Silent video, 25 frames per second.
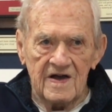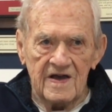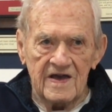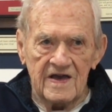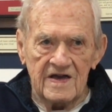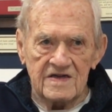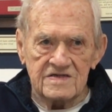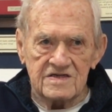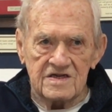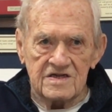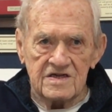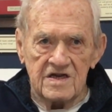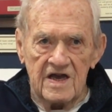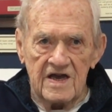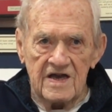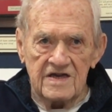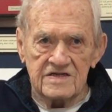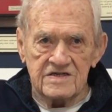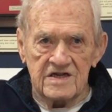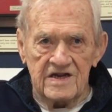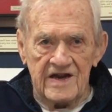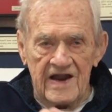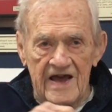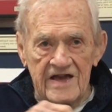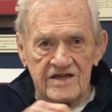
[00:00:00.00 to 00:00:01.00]
As
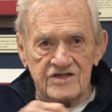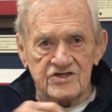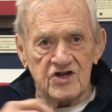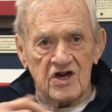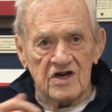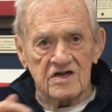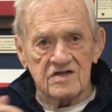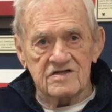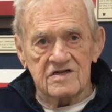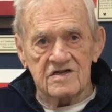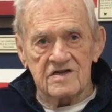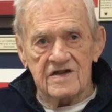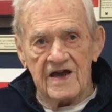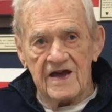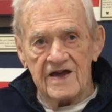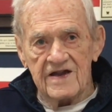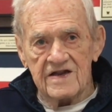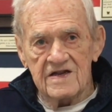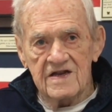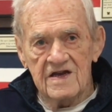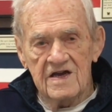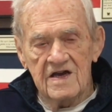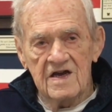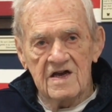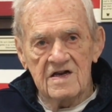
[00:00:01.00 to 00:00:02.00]
an adjunct to
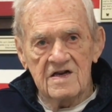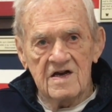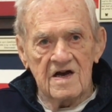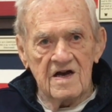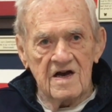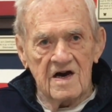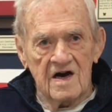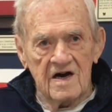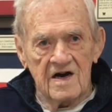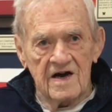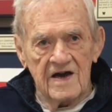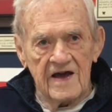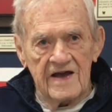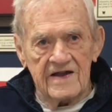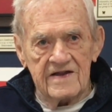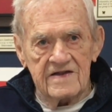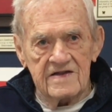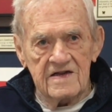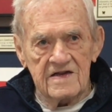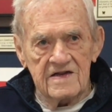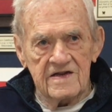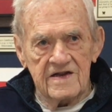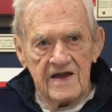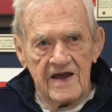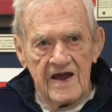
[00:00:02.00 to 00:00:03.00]
that,
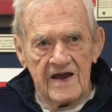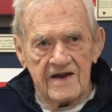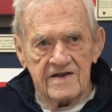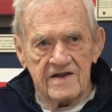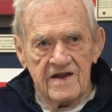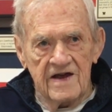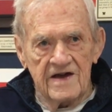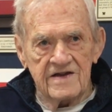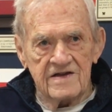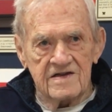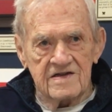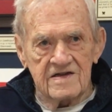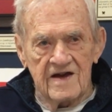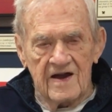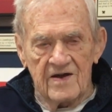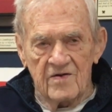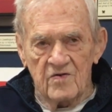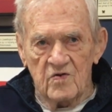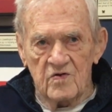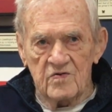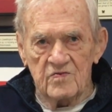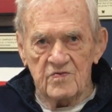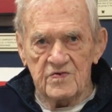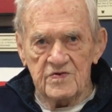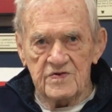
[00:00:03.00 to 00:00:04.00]
at nighttime
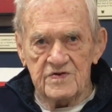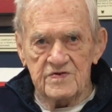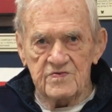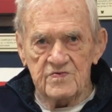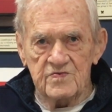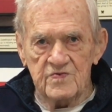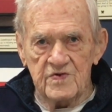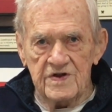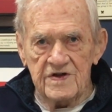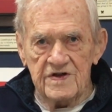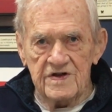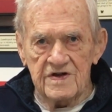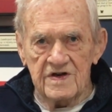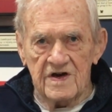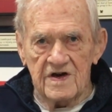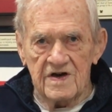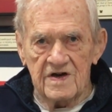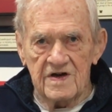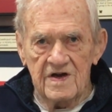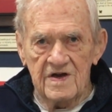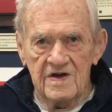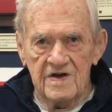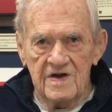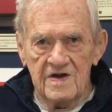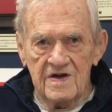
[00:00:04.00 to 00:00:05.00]
when we
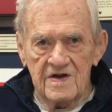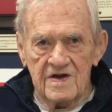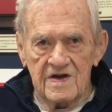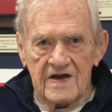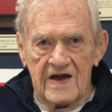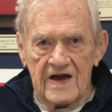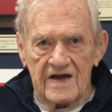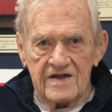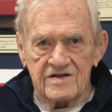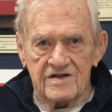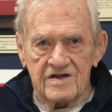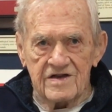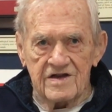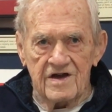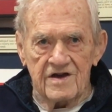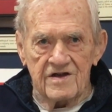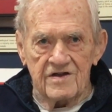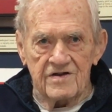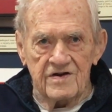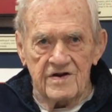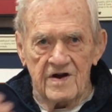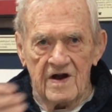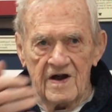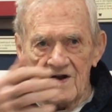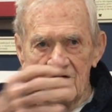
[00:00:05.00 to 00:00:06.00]
got
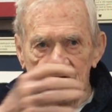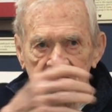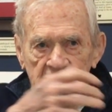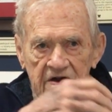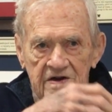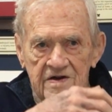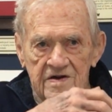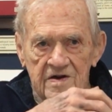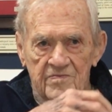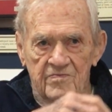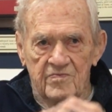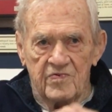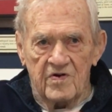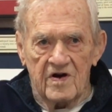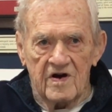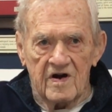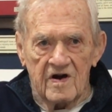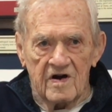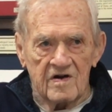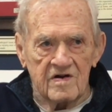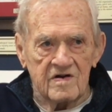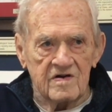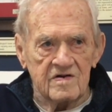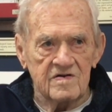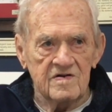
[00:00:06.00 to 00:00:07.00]
together in the
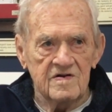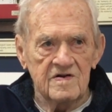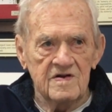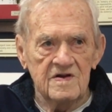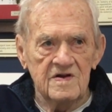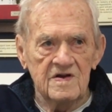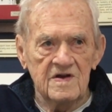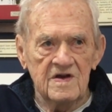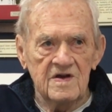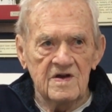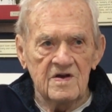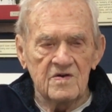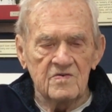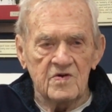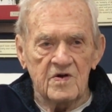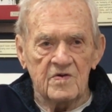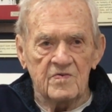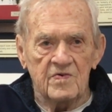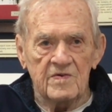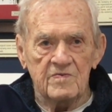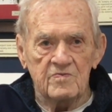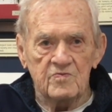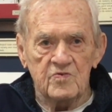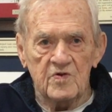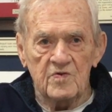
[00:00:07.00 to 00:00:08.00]
park, we
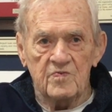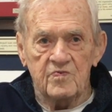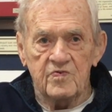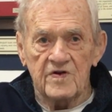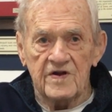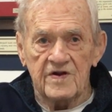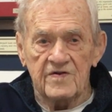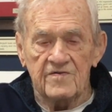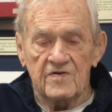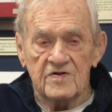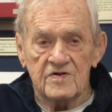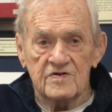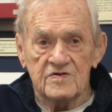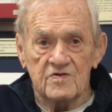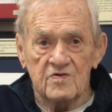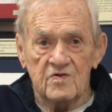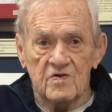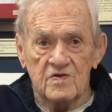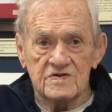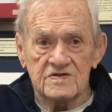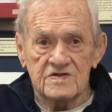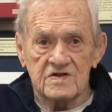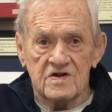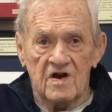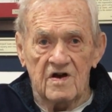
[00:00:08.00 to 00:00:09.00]
played
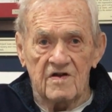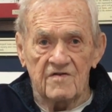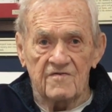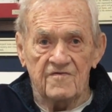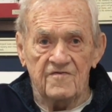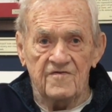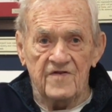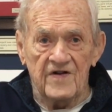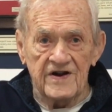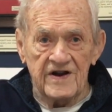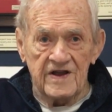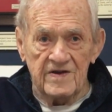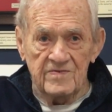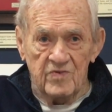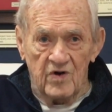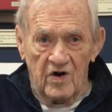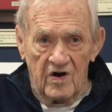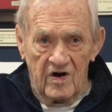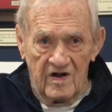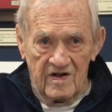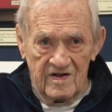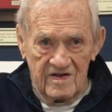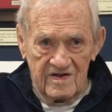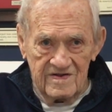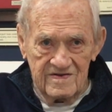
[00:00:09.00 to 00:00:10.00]
what's called funny
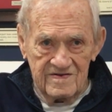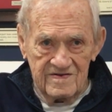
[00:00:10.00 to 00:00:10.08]
ball.